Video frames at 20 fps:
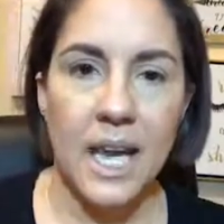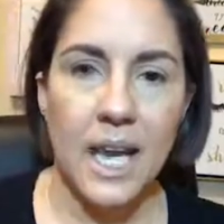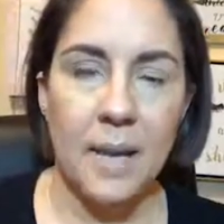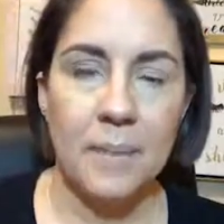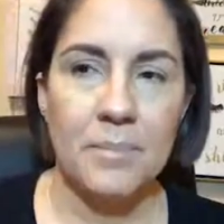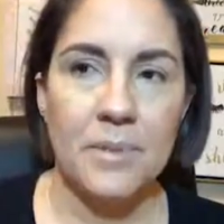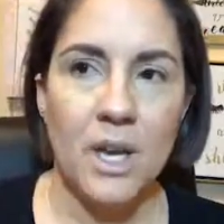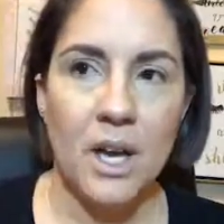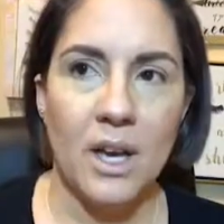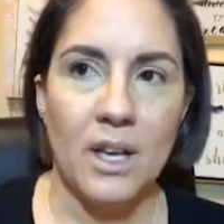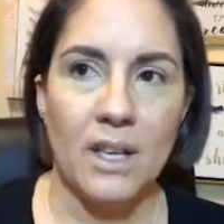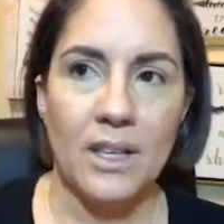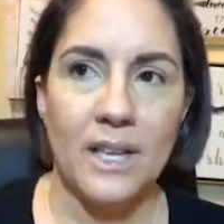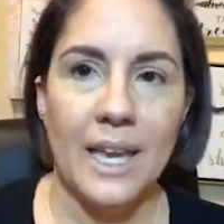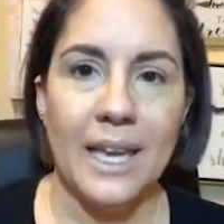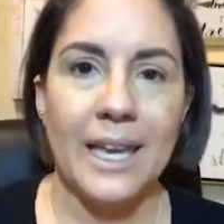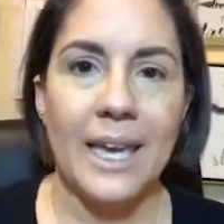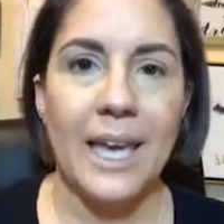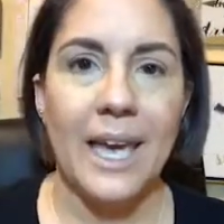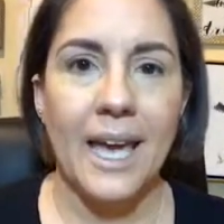I'm not
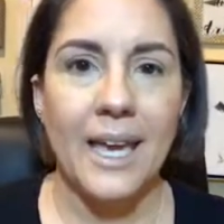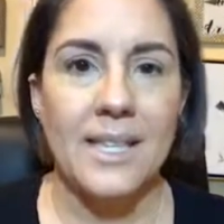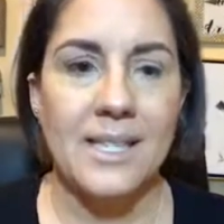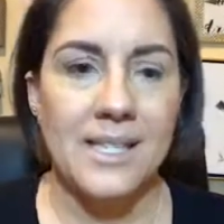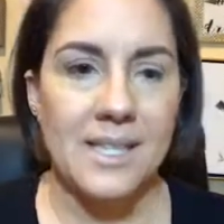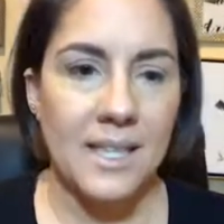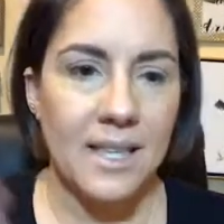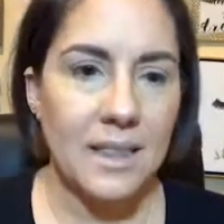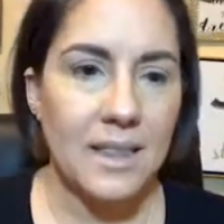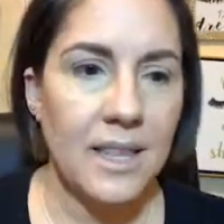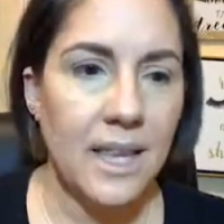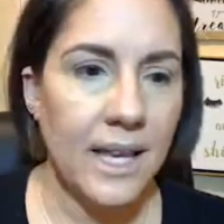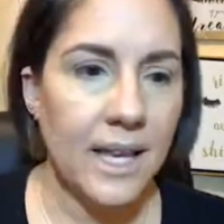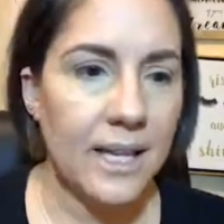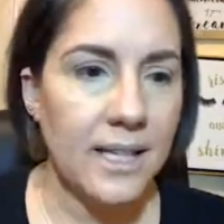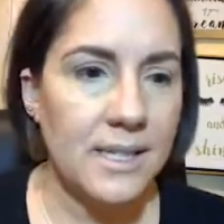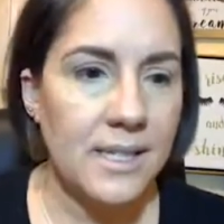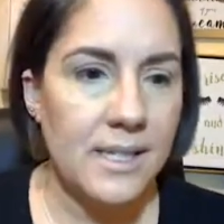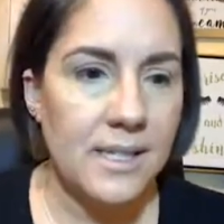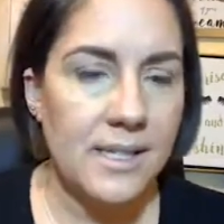like as
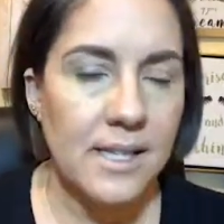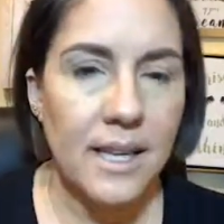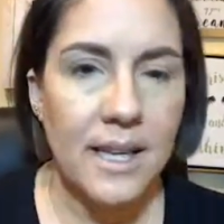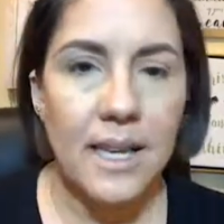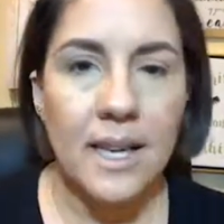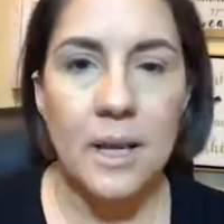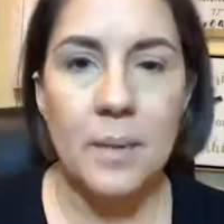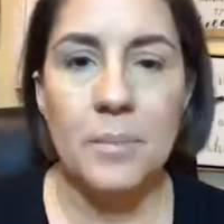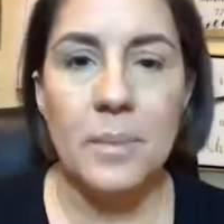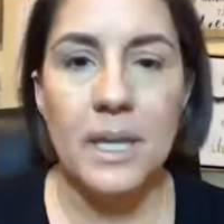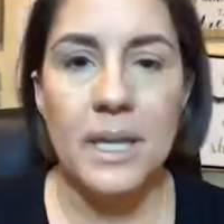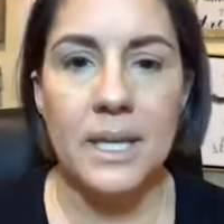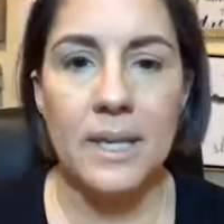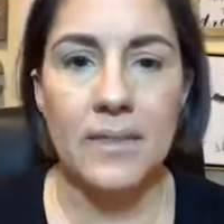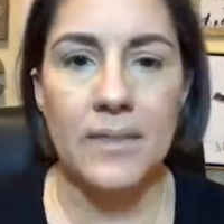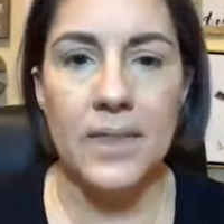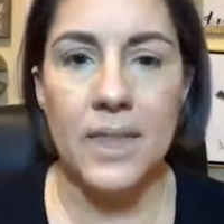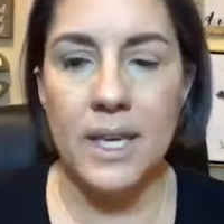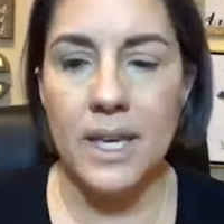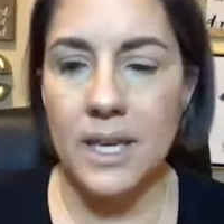light as I am
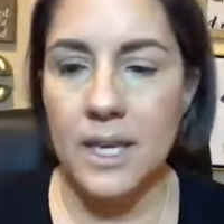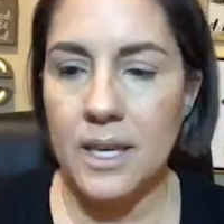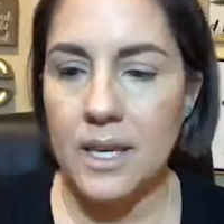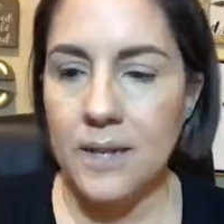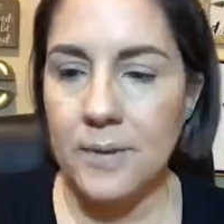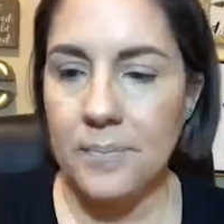in the